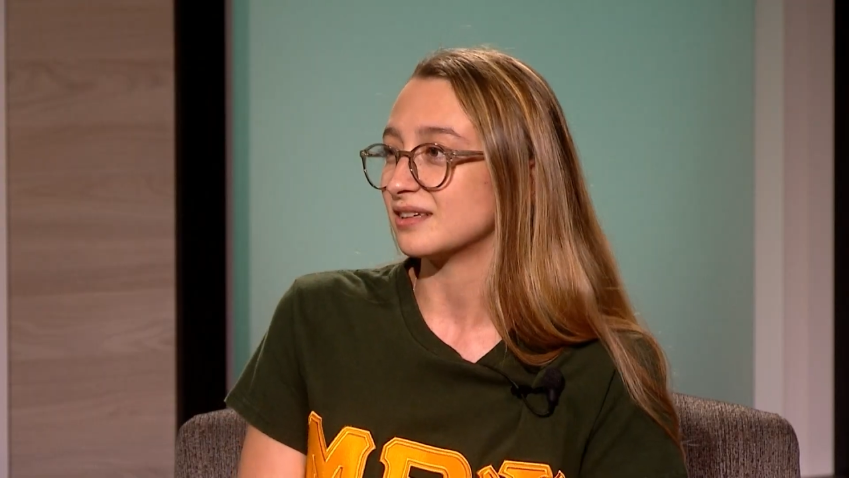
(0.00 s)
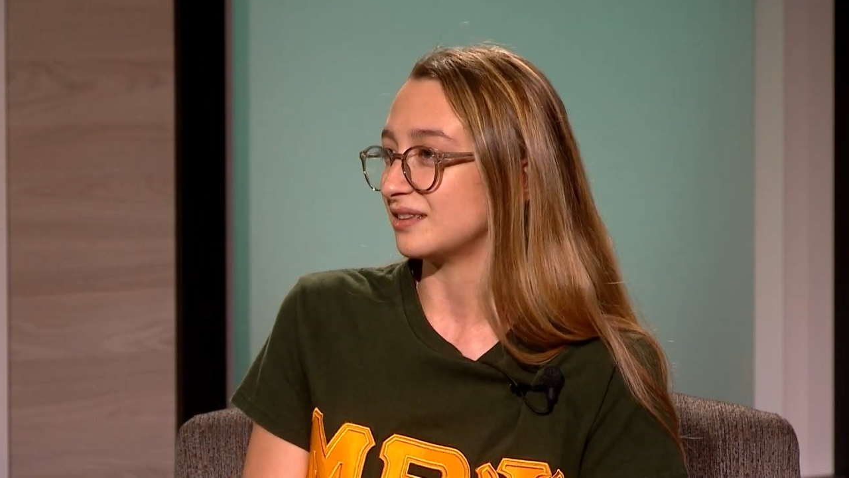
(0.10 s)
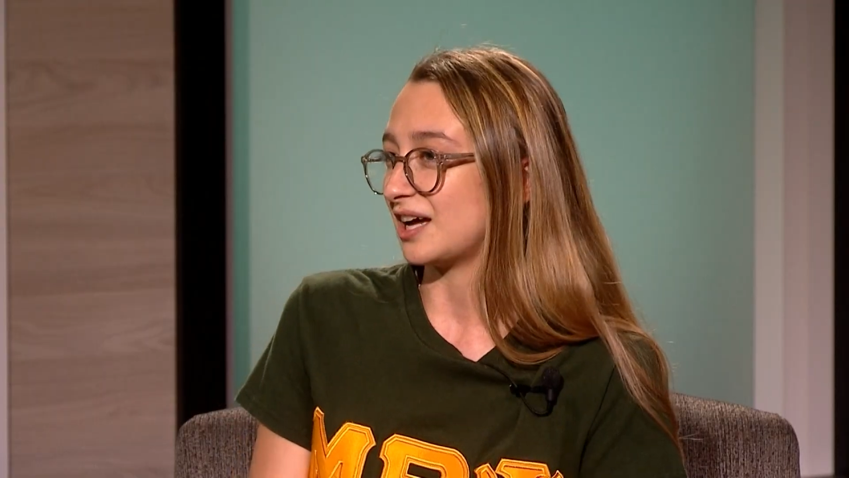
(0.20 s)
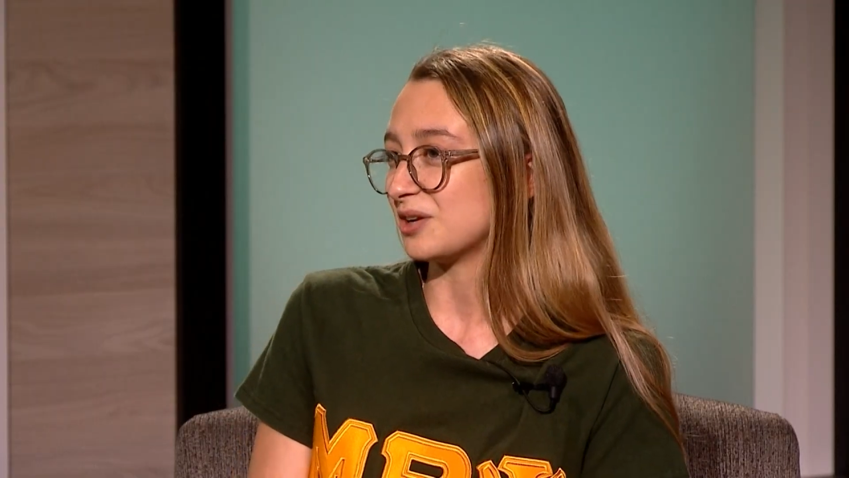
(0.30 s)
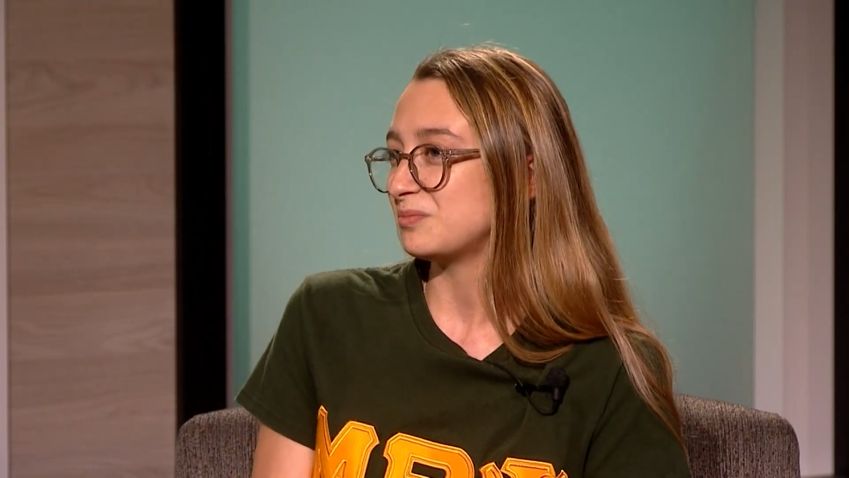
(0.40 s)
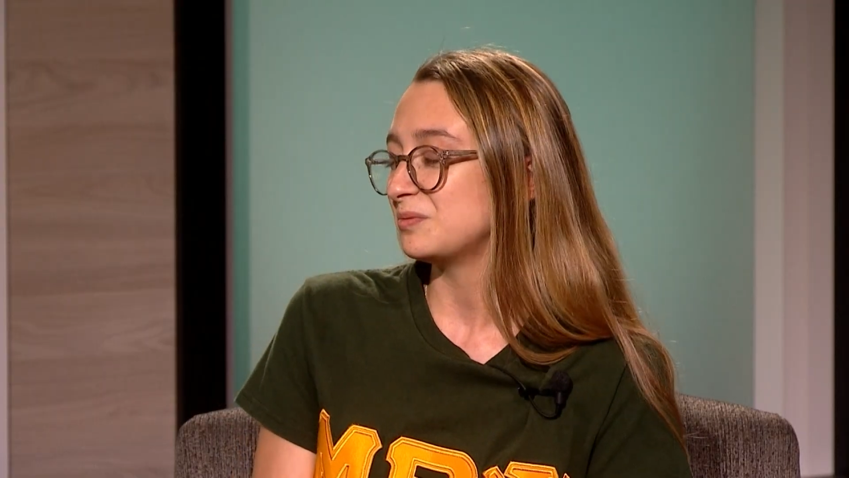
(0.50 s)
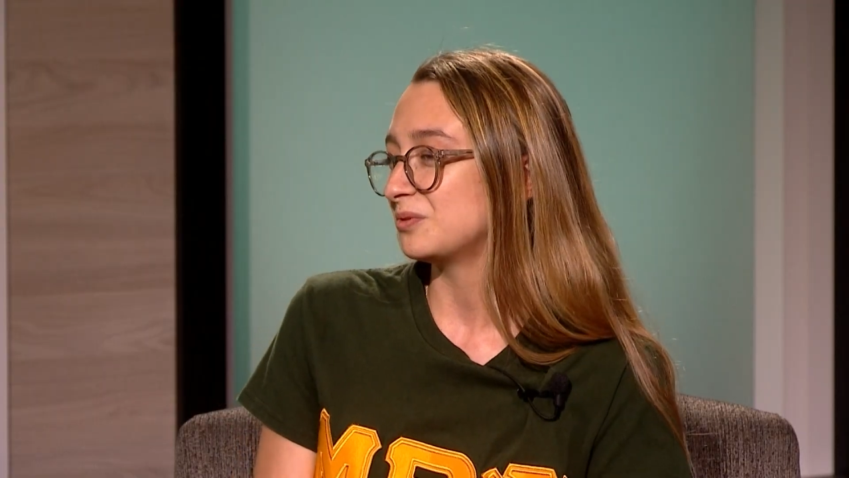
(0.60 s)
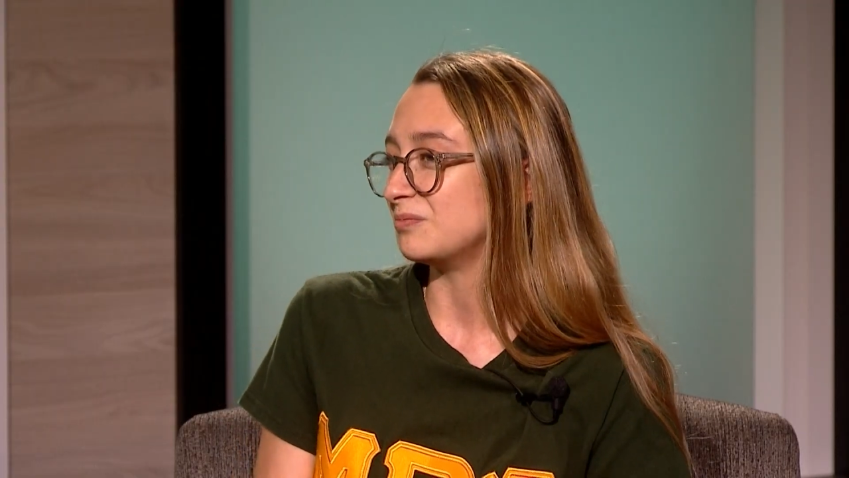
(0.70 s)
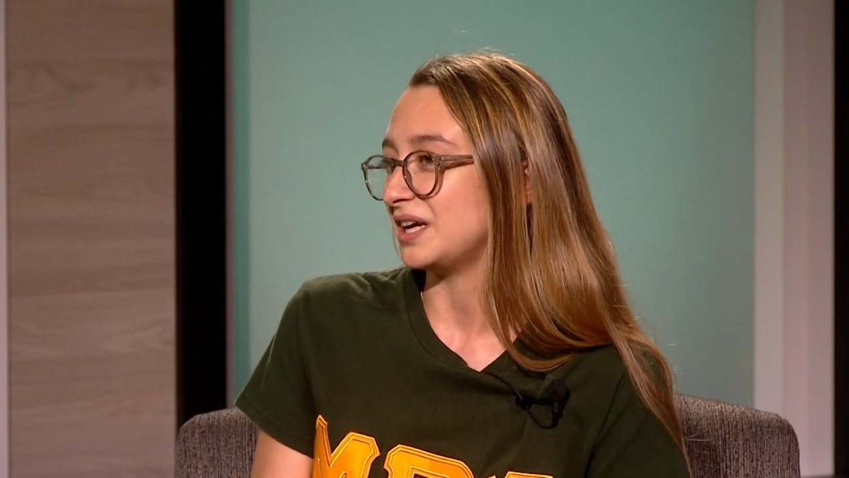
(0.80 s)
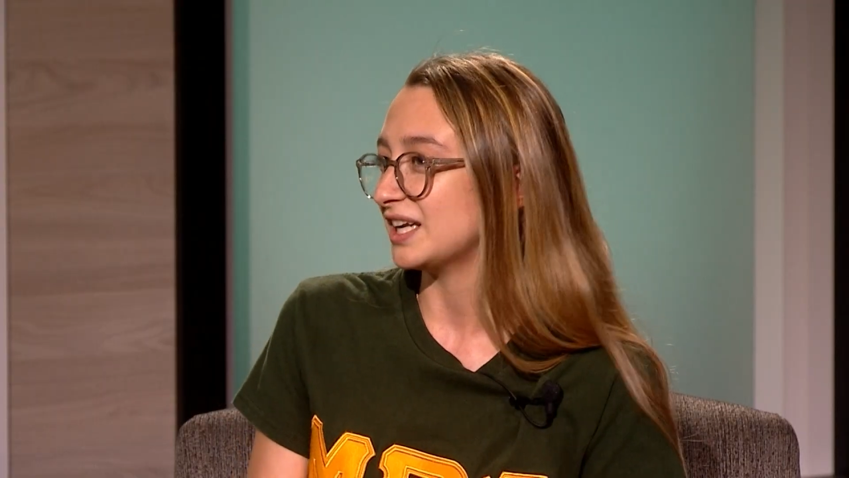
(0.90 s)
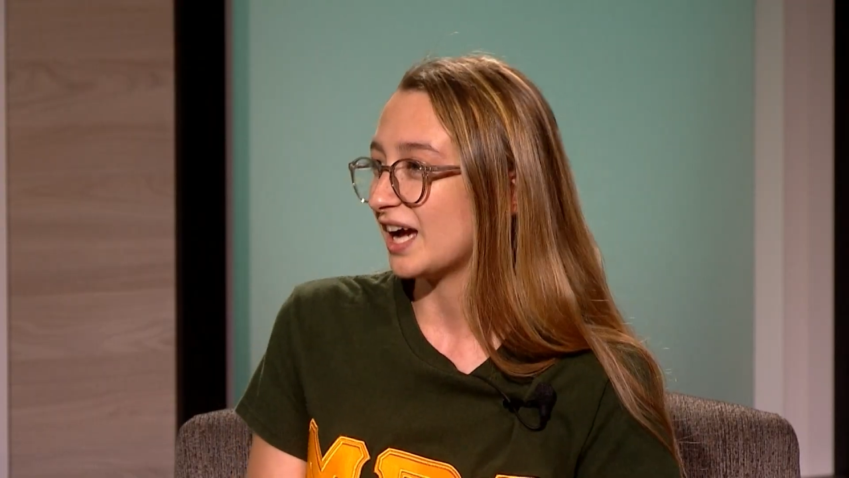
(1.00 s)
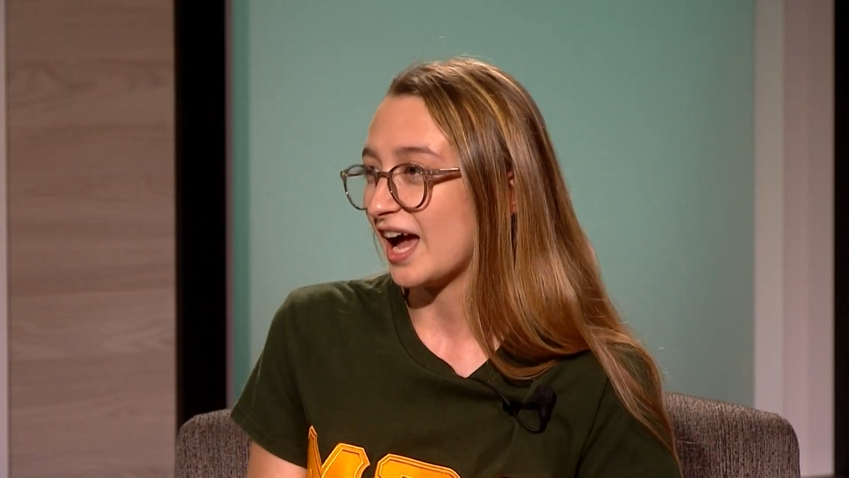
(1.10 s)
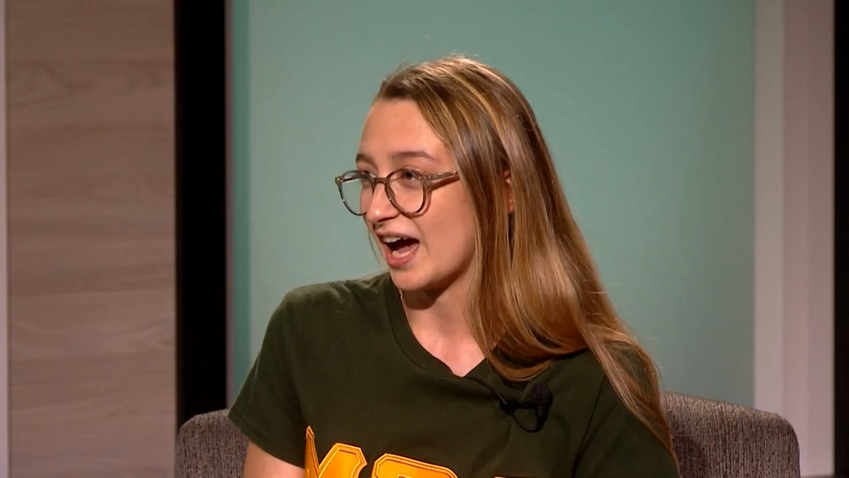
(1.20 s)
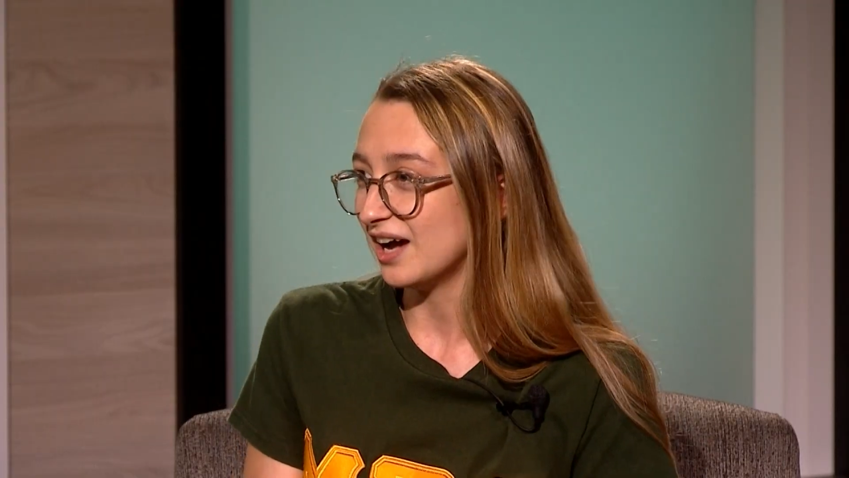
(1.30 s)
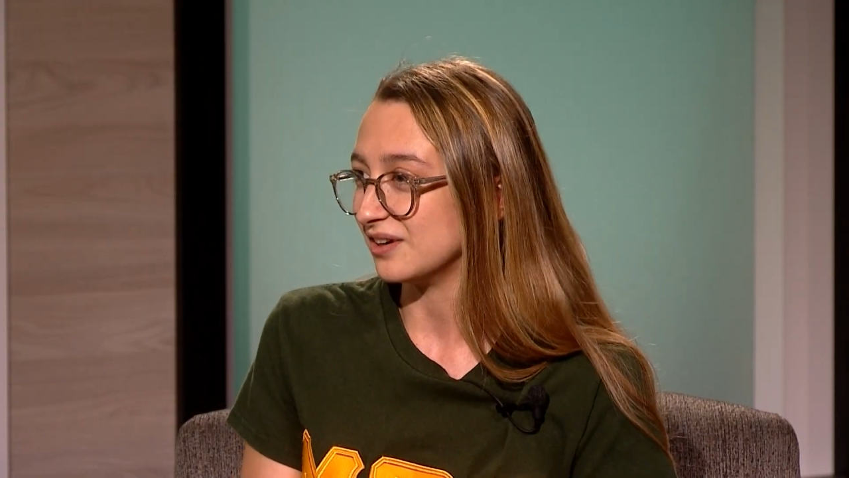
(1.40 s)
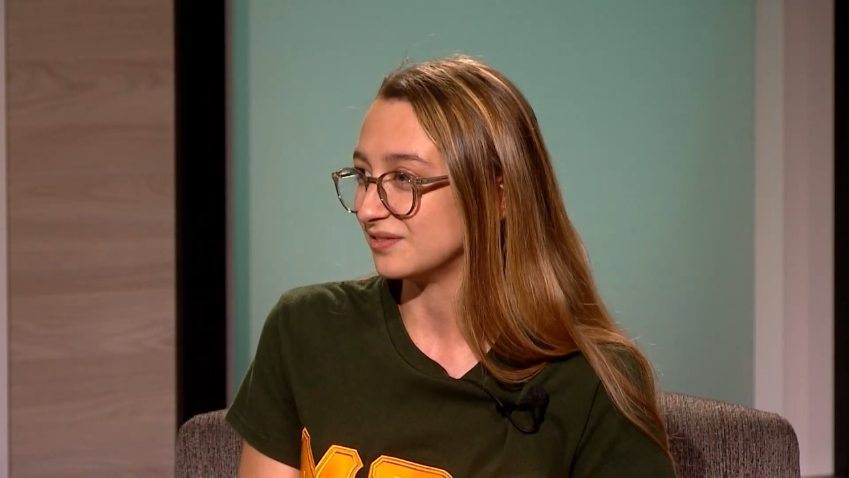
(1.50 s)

a lot of people may not have